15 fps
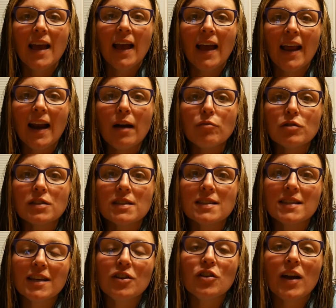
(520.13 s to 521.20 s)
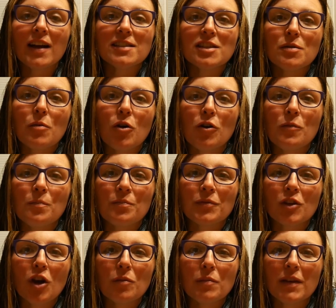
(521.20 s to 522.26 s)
And I will see you guys tomorrow. God